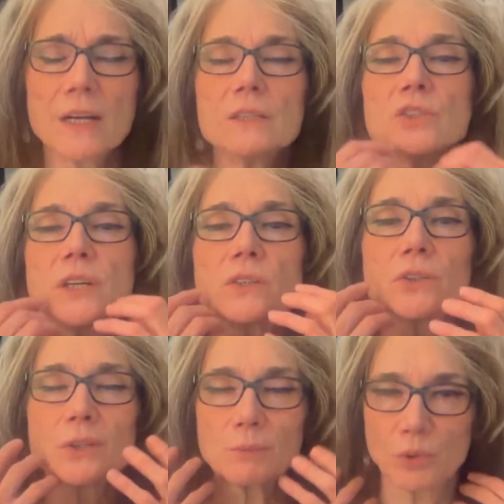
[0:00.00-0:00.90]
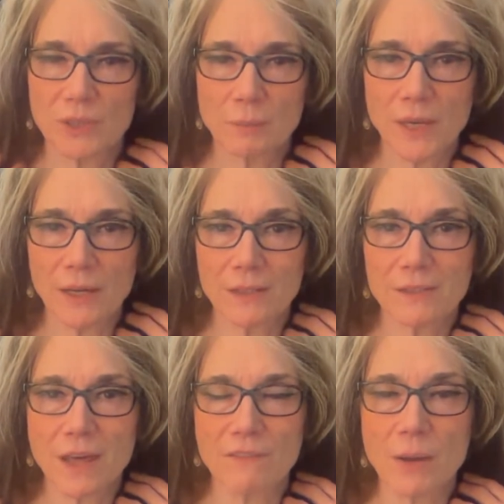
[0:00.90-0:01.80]
gentle, pulling back into
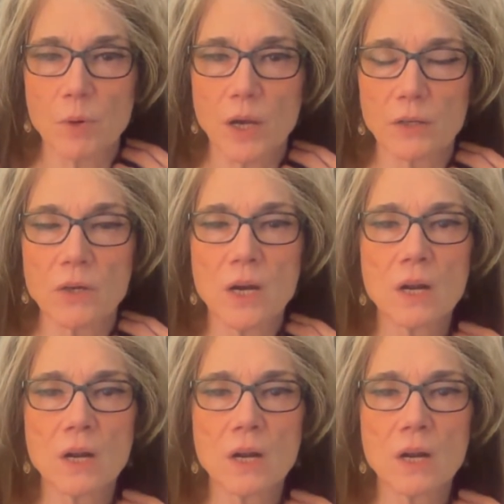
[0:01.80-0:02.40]
that vibrato.